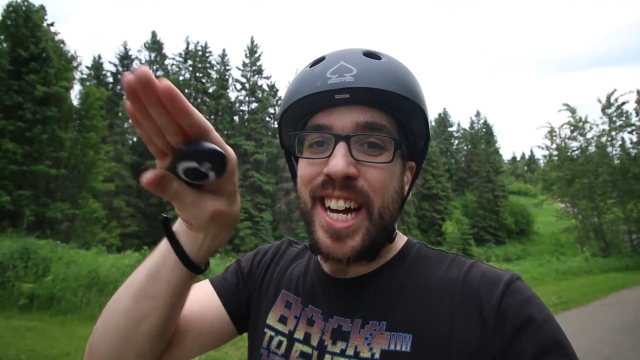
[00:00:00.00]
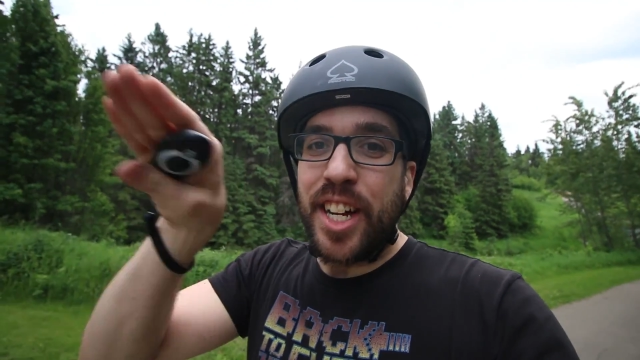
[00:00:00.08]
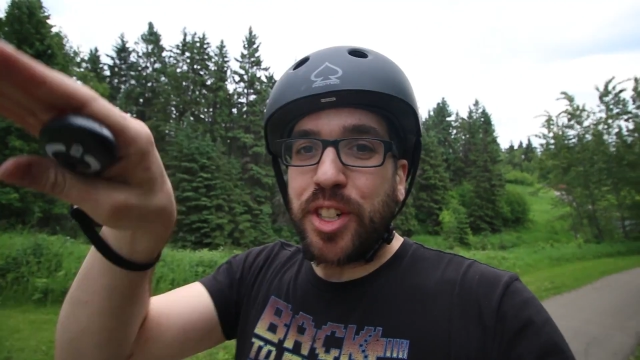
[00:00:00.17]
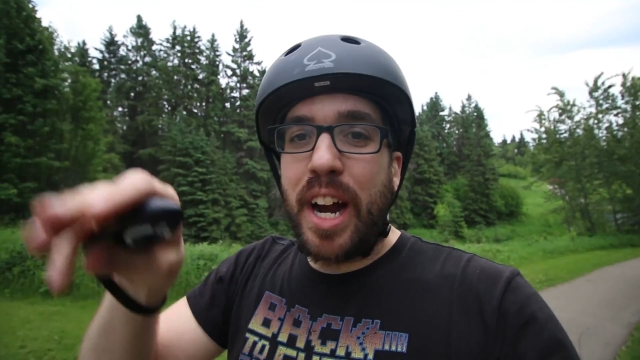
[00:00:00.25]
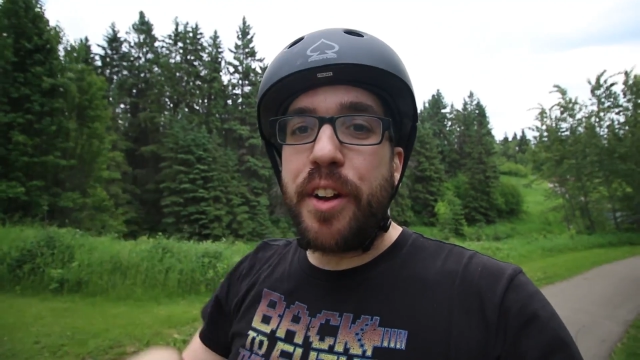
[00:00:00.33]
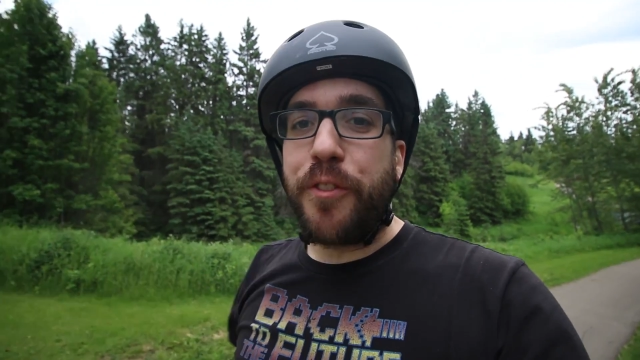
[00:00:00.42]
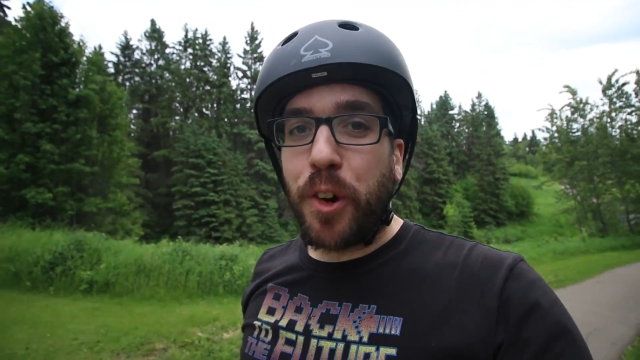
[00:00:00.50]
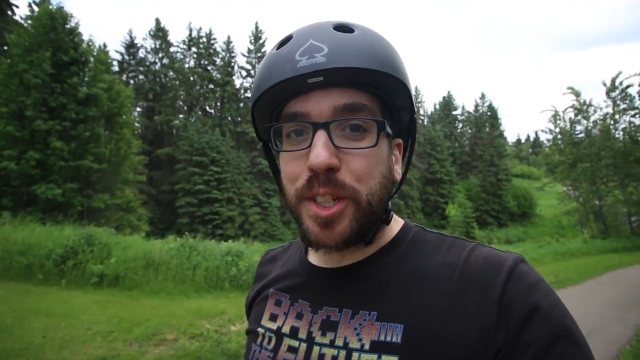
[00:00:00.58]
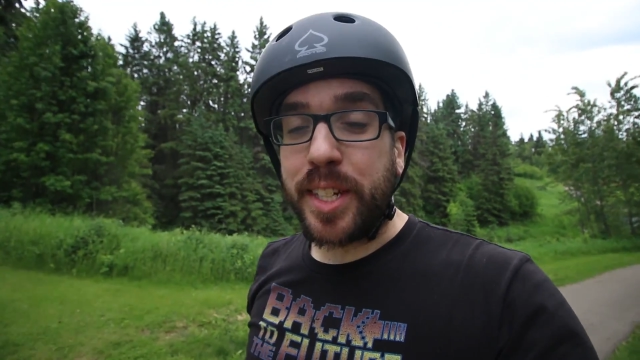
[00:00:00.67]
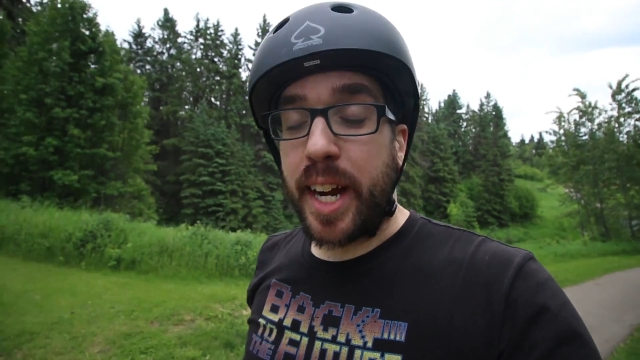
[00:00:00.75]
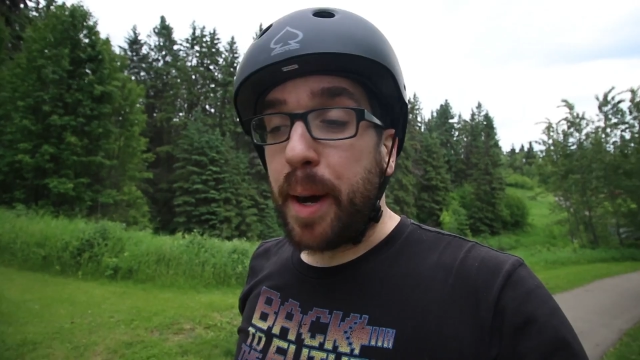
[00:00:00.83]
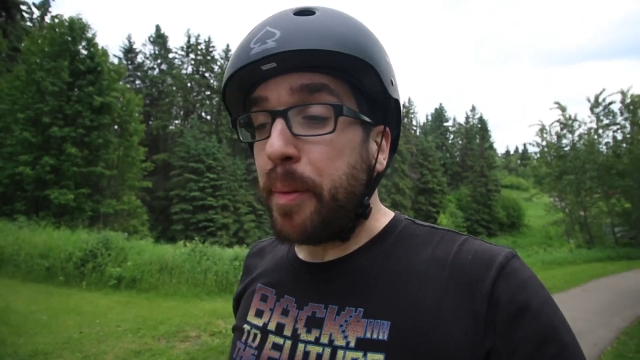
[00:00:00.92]
trying to
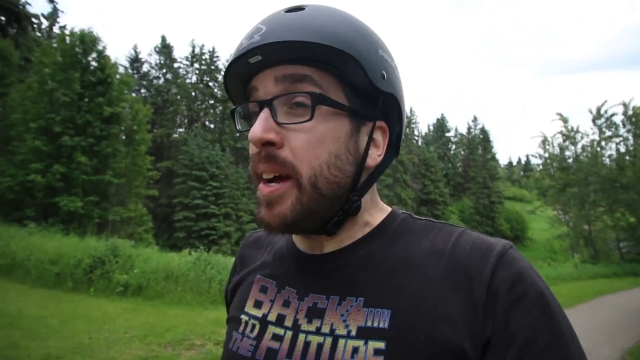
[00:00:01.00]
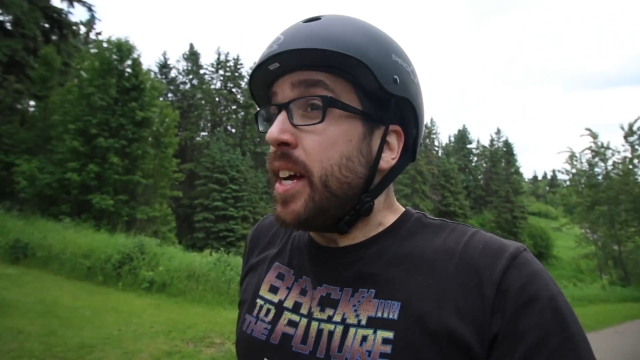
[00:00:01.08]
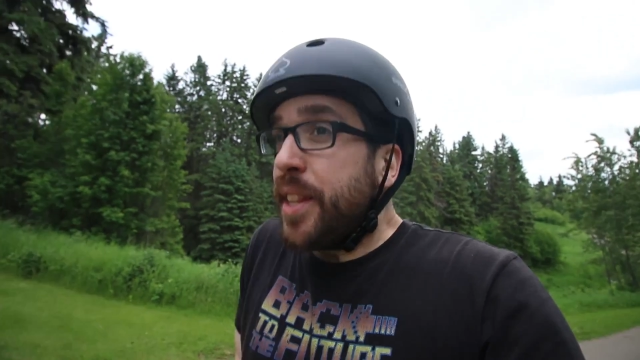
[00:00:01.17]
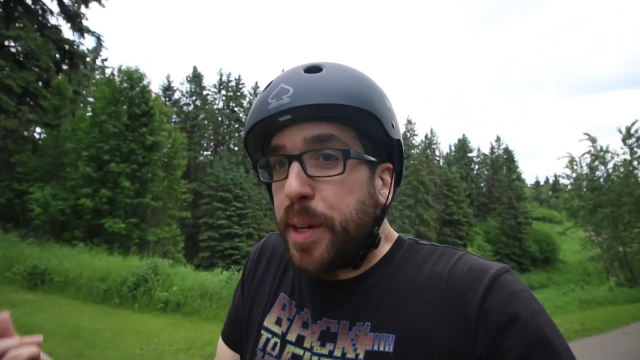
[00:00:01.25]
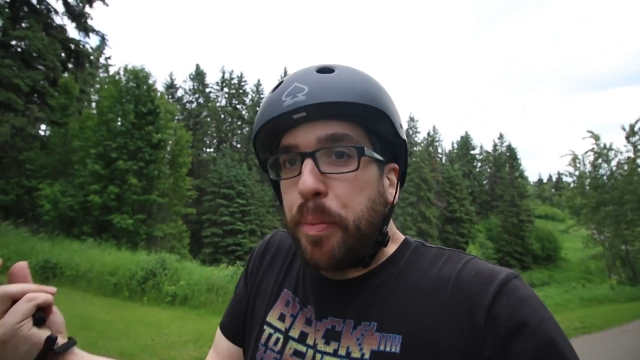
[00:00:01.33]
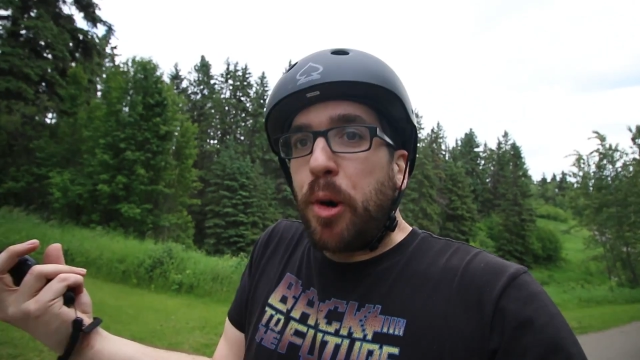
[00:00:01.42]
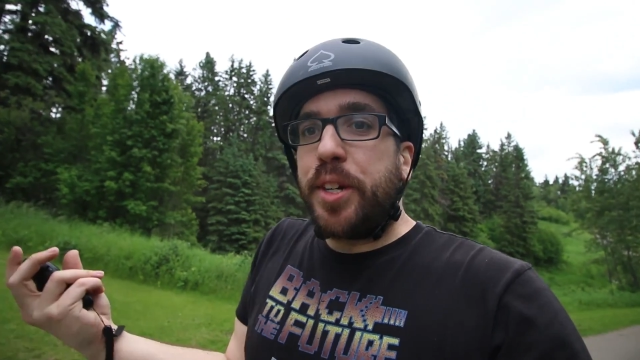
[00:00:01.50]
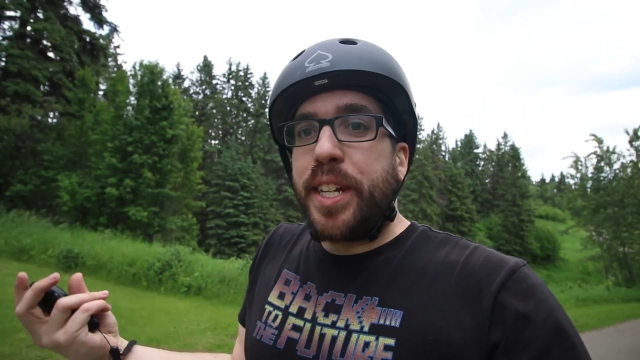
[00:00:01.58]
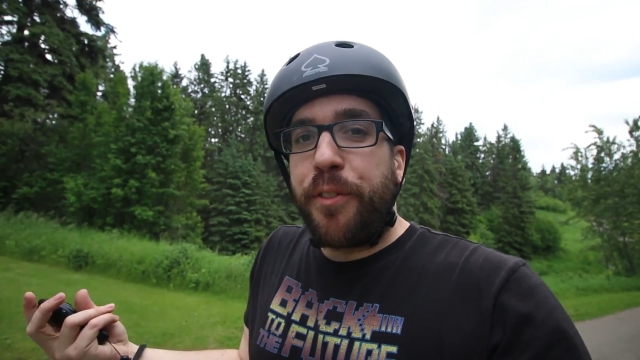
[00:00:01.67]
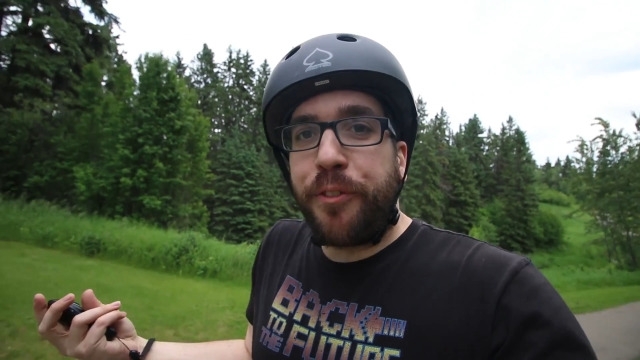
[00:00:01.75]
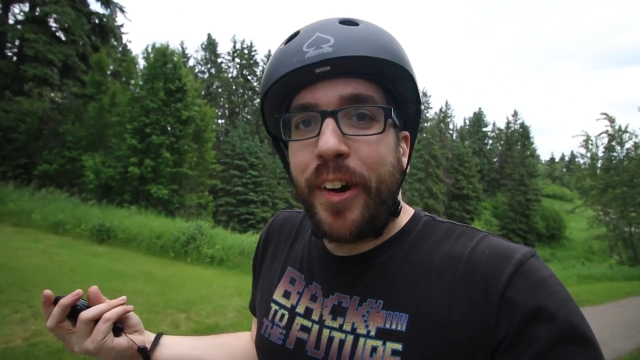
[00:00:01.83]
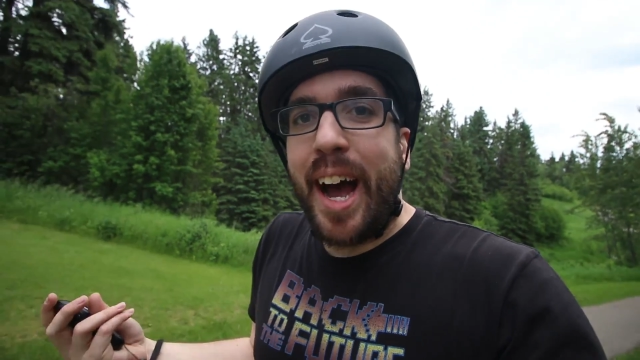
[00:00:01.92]
force it up, the board
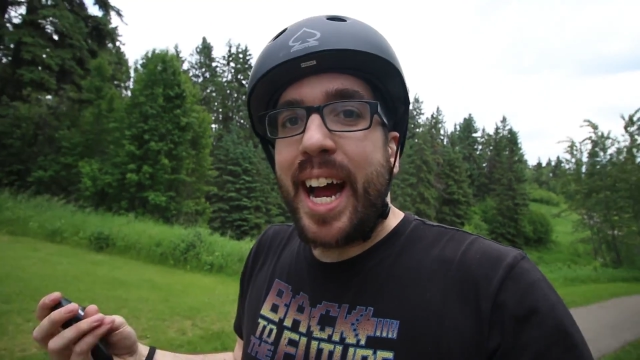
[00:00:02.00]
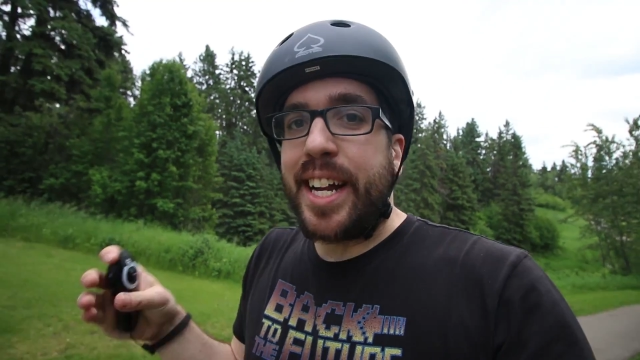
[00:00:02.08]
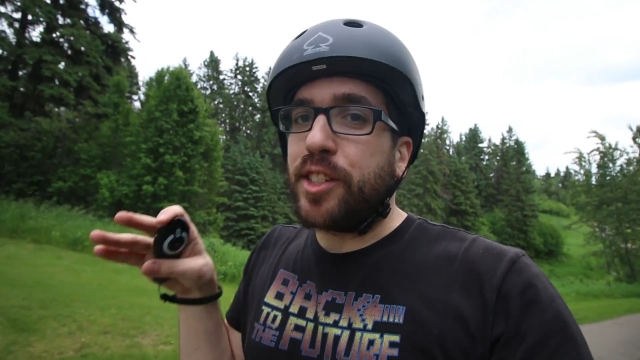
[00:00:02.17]
did fine.